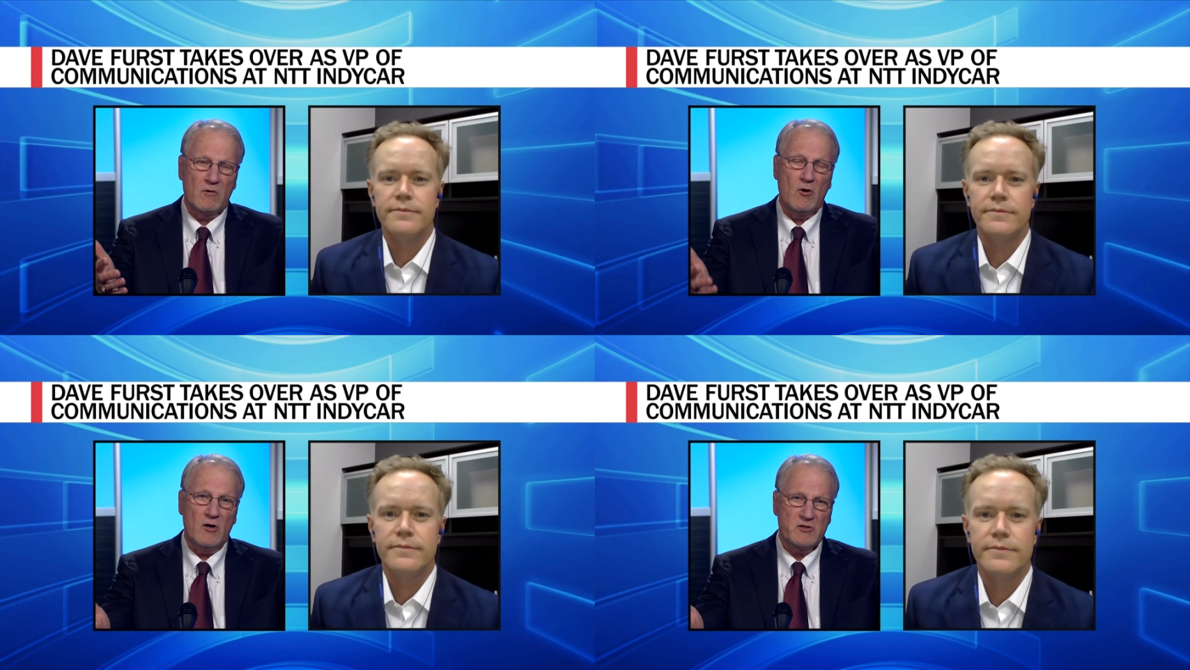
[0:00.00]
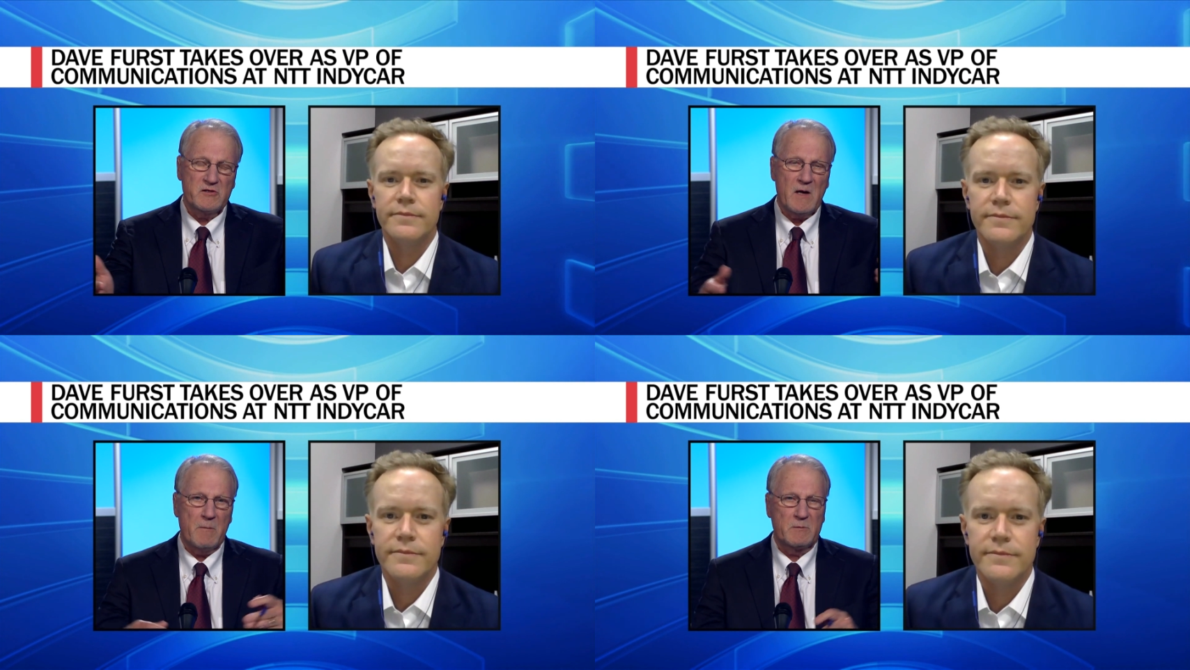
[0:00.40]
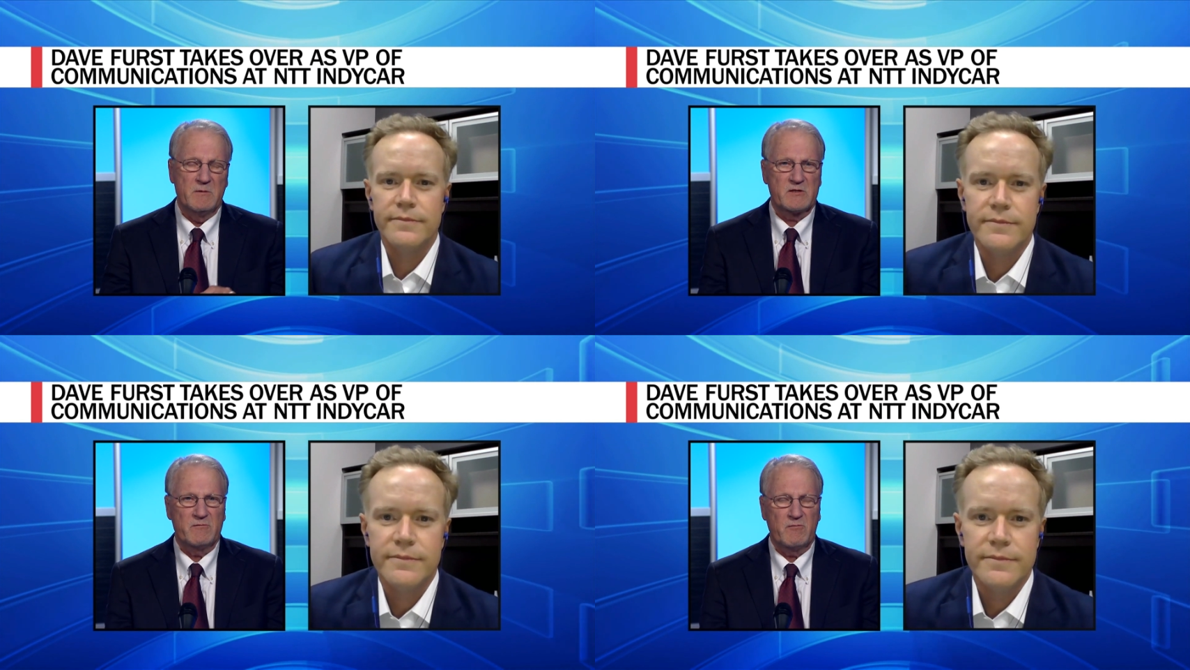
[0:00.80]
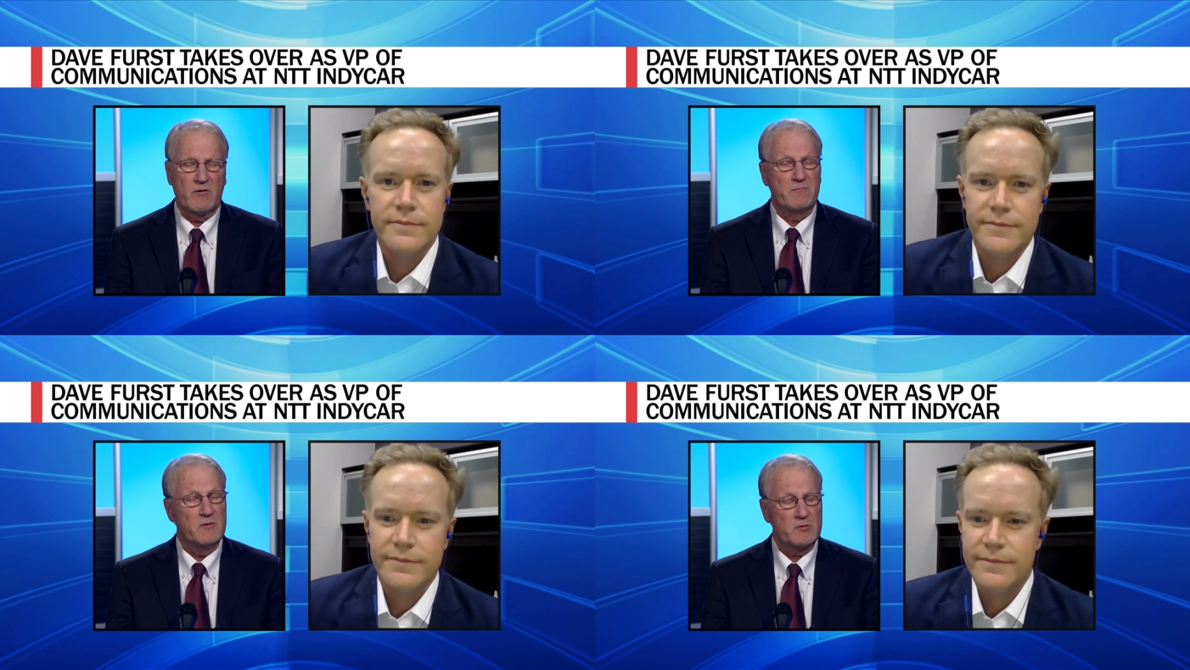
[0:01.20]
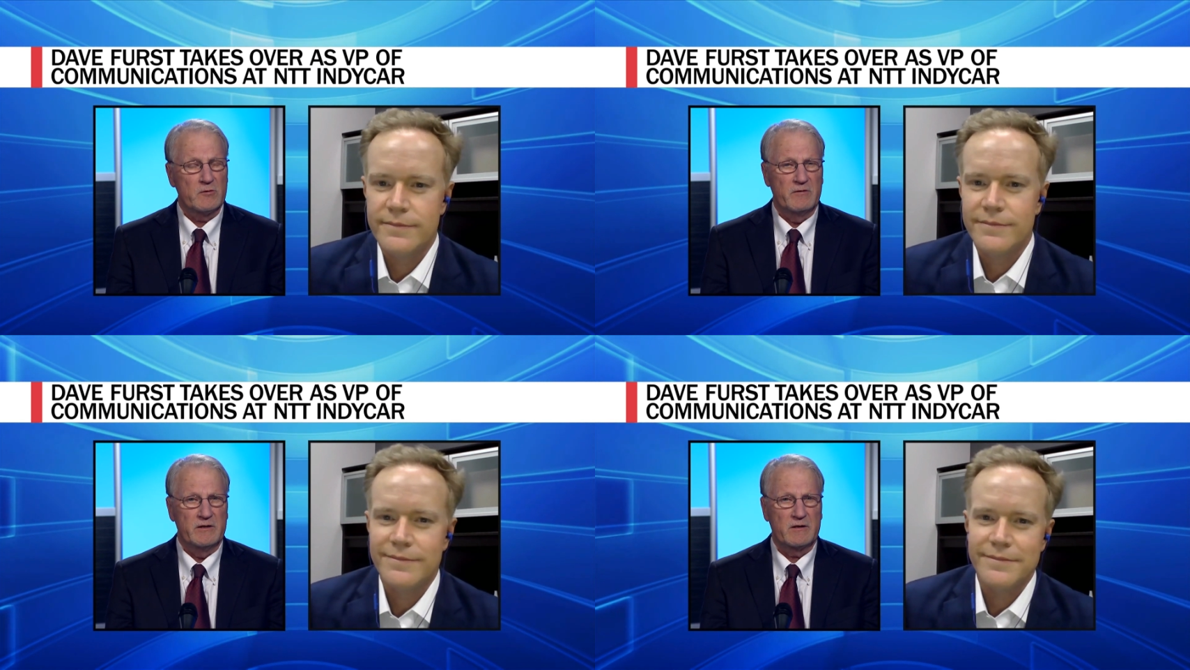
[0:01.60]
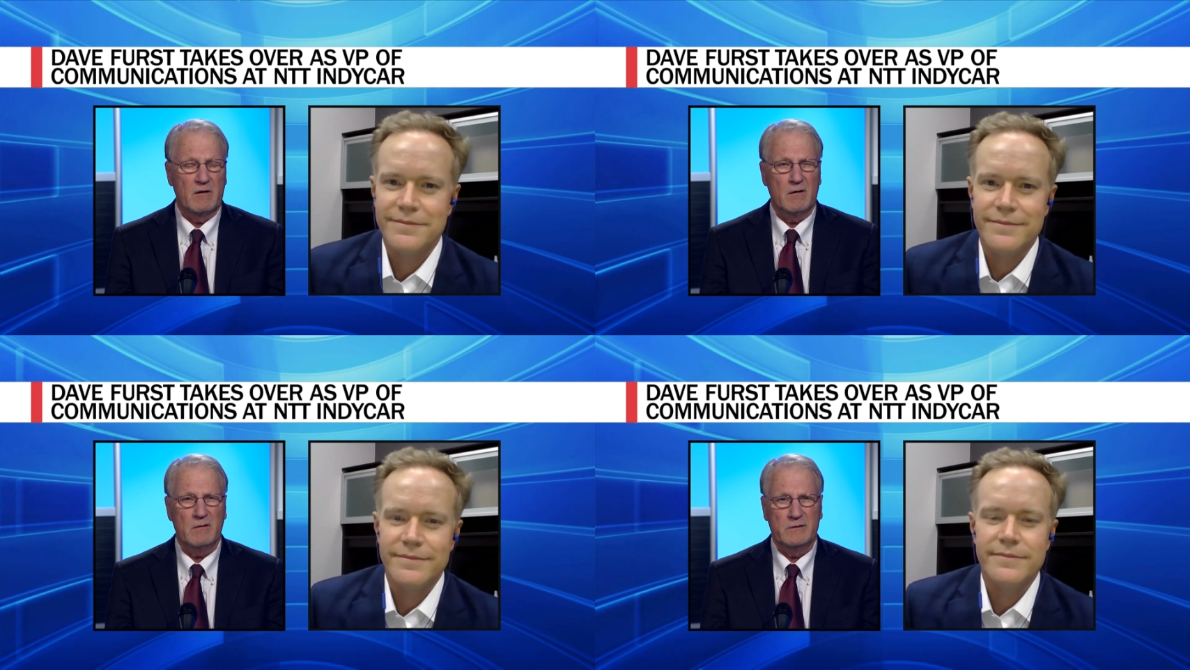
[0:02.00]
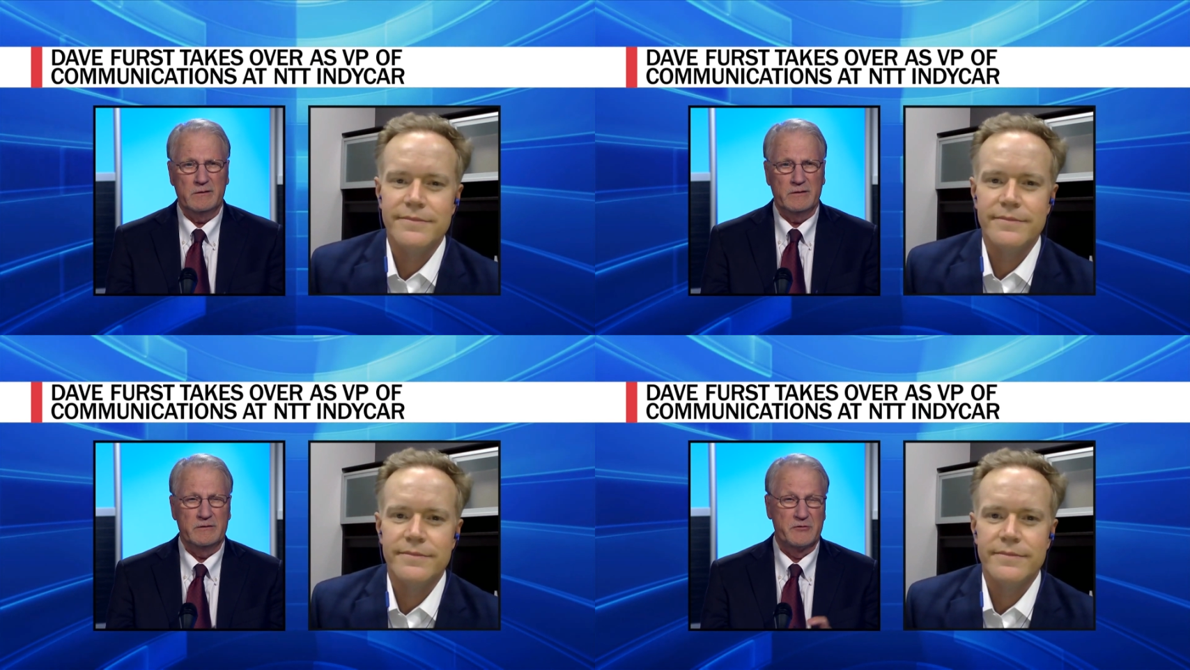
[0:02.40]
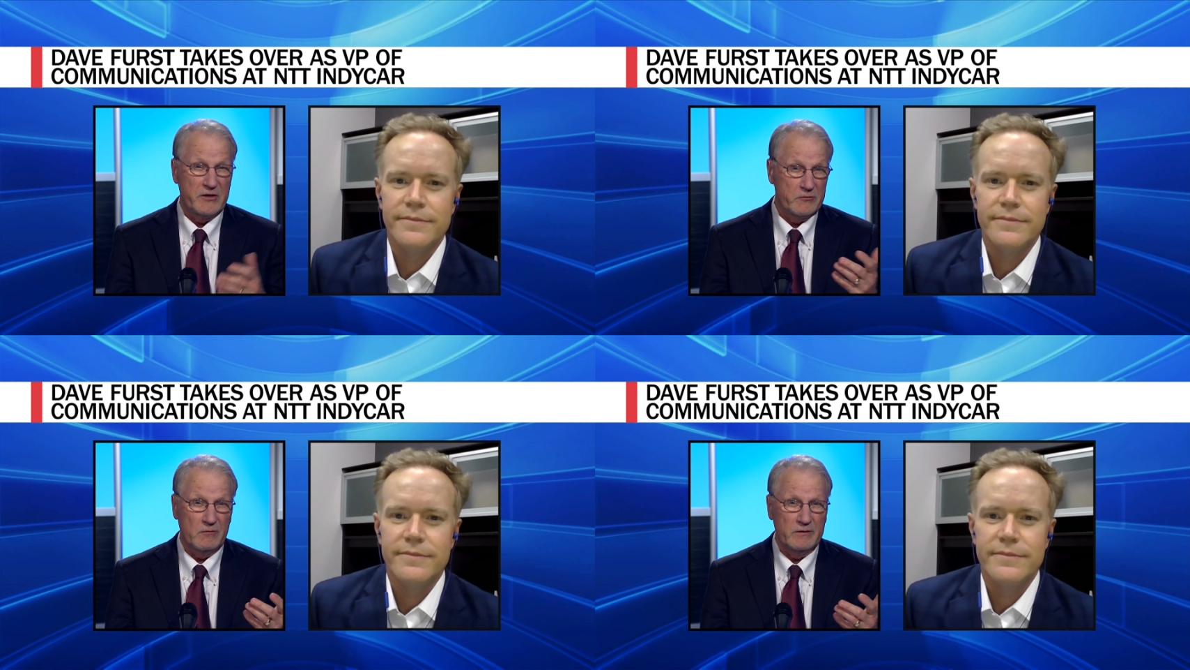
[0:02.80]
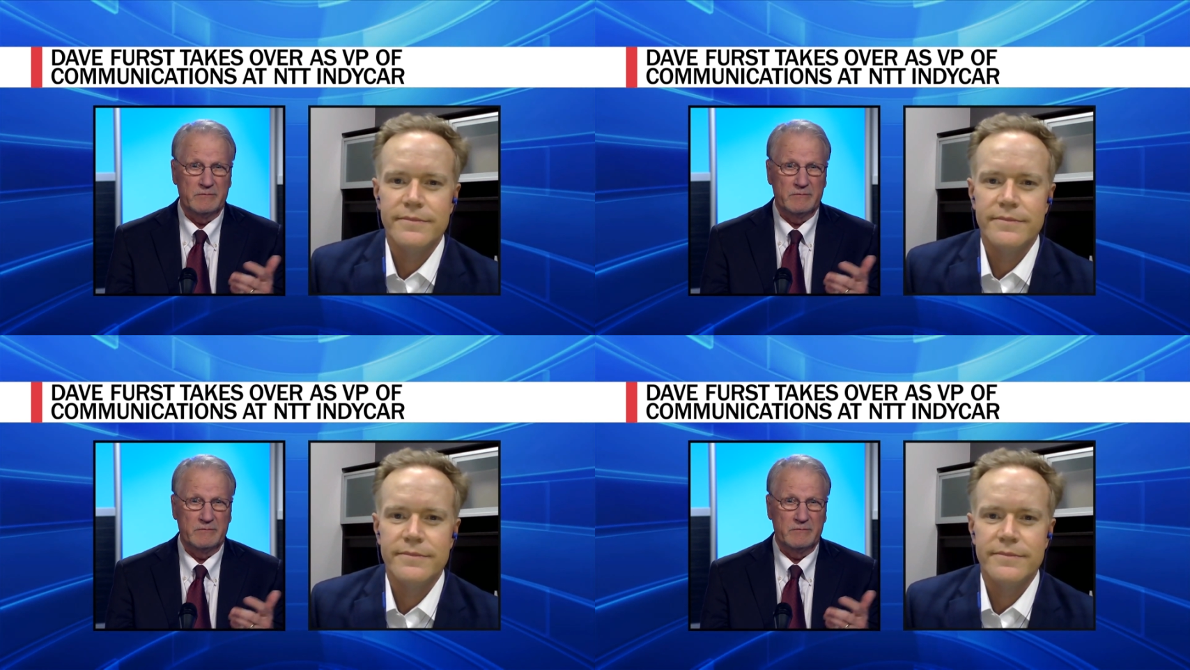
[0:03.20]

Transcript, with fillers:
Speaker 1: cautious optimism for the future of IndyCar in general,